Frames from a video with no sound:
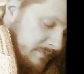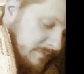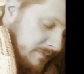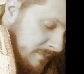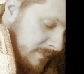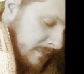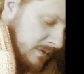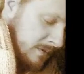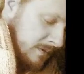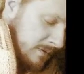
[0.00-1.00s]

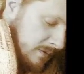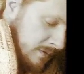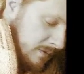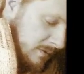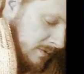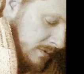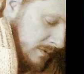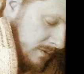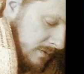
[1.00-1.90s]
Nothing is said.